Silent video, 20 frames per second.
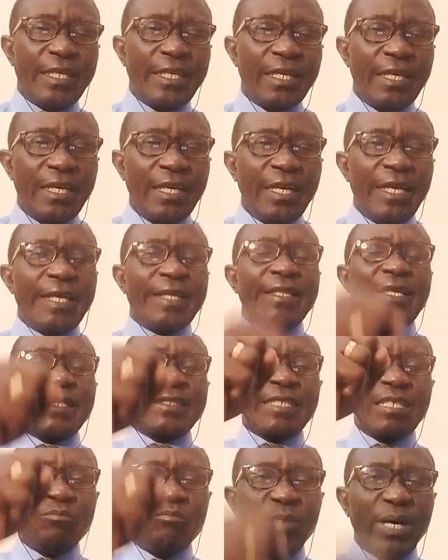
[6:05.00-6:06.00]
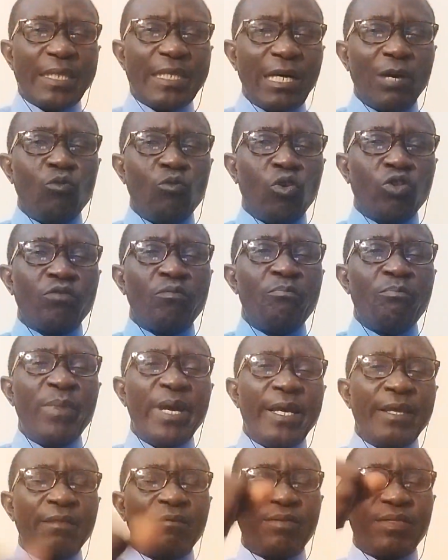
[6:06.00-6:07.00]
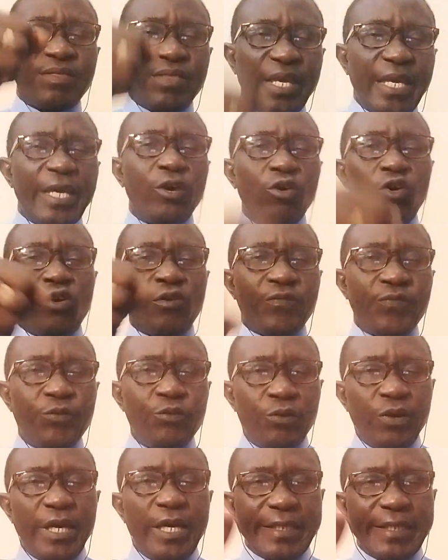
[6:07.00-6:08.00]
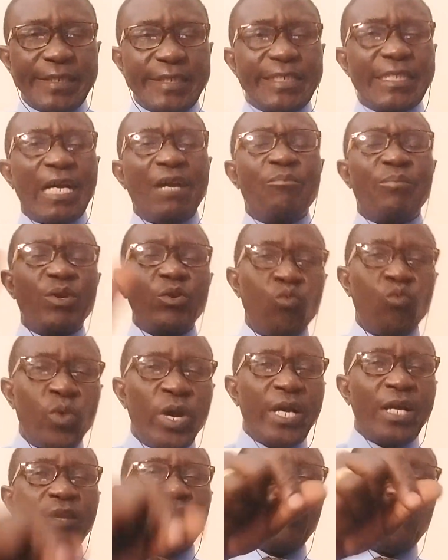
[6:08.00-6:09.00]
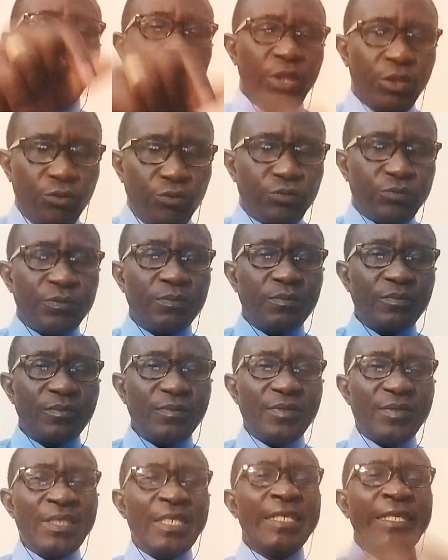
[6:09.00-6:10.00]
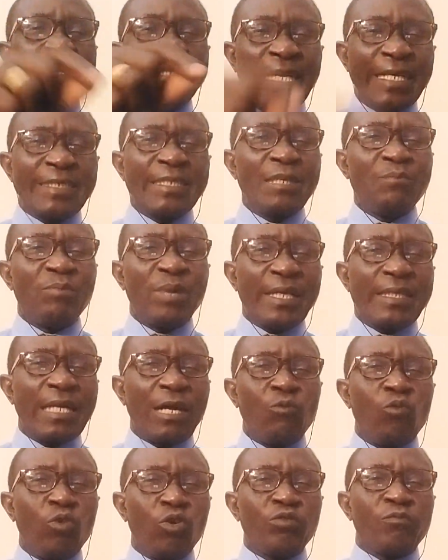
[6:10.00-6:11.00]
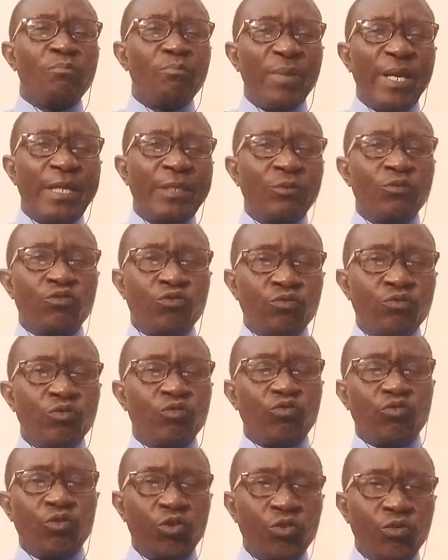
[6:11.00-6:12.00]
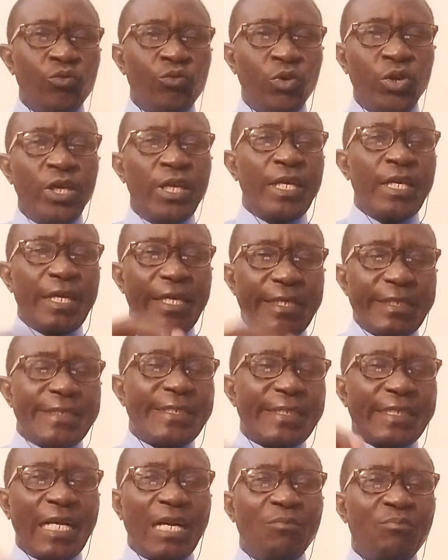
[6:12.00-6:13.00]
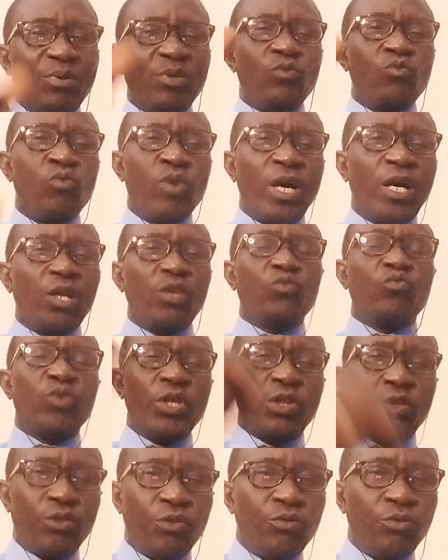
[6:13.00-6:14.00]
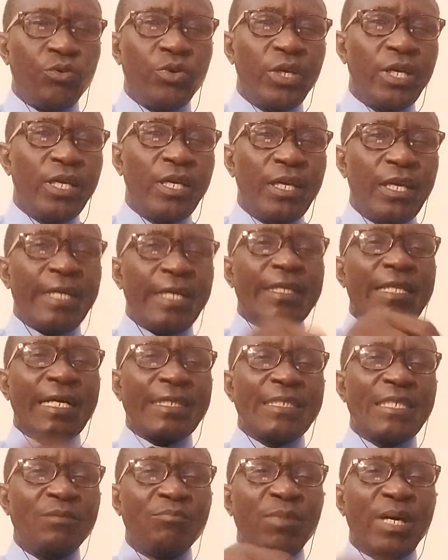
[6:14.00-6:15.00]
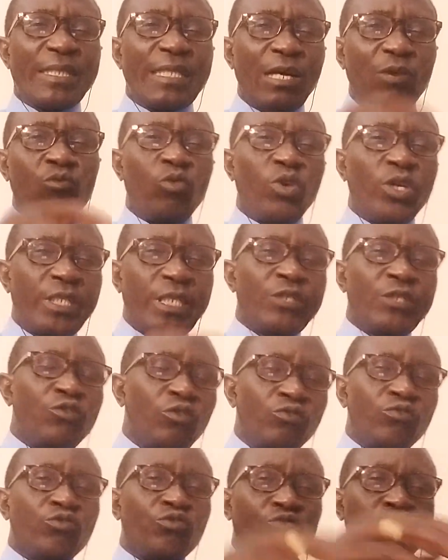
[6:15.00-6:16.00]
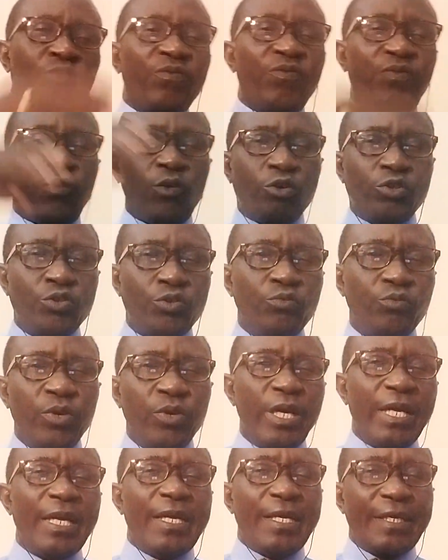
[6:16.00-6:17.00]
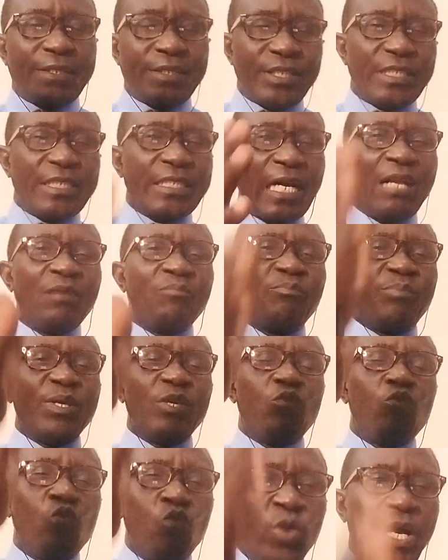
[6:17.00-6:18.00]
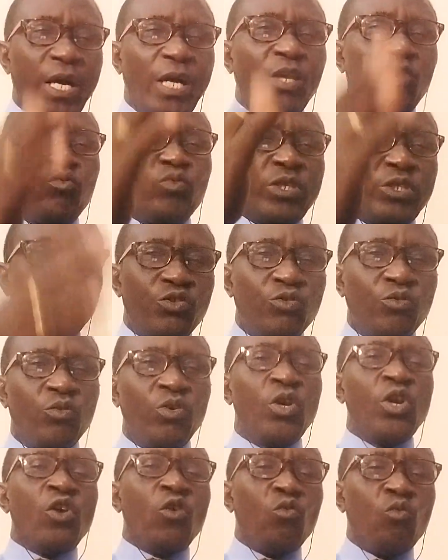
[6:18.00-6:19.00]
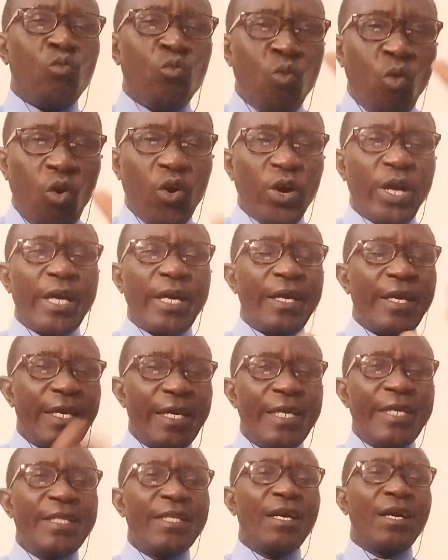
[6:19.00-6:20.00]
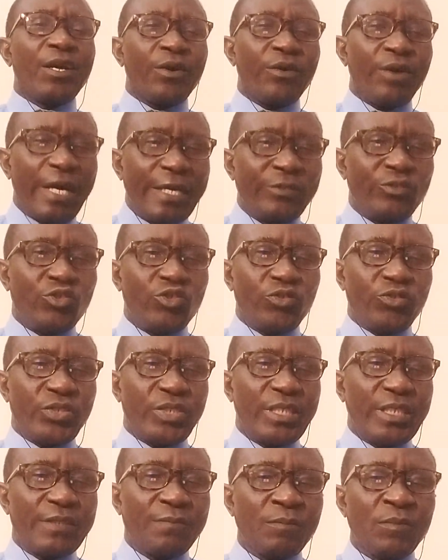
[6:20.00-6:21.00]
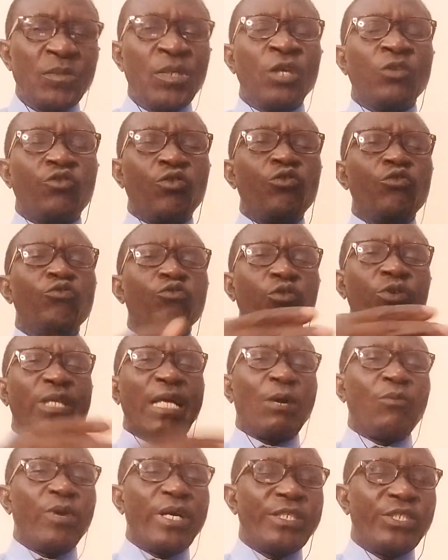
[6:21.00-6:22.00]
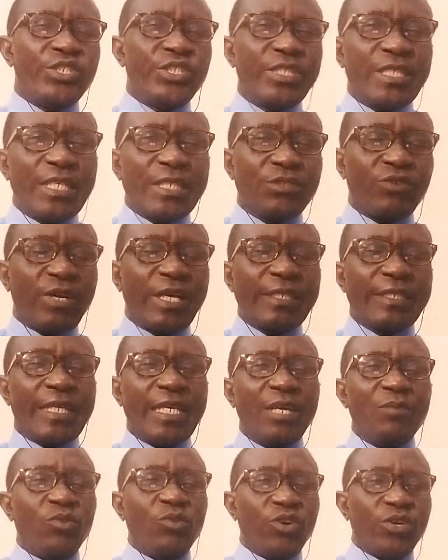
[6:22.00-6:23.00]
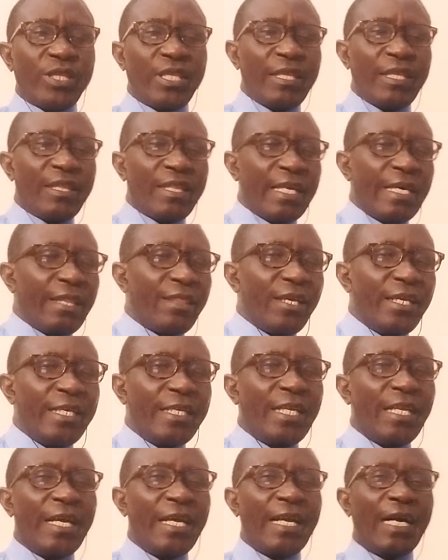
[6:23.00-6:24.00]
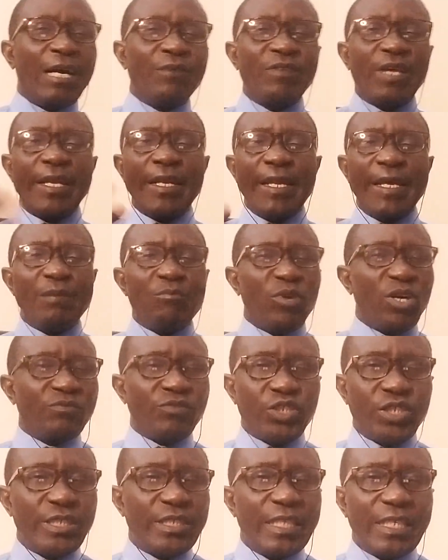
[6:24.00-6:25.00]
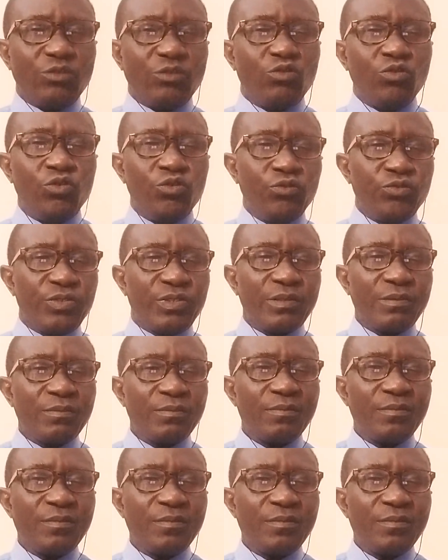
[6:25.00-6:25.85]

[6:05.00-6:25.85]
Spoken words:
in. It doesn't matter what men think of you. It shall be well with you. It doesn't matter what men do to you. It shall be well with you. It doesn't matter what they don't do for you. It shall be well with you. Walk in righteousness. Do you know that when Jesus Christ came on this earth, he didn't have the name of Jesus to use?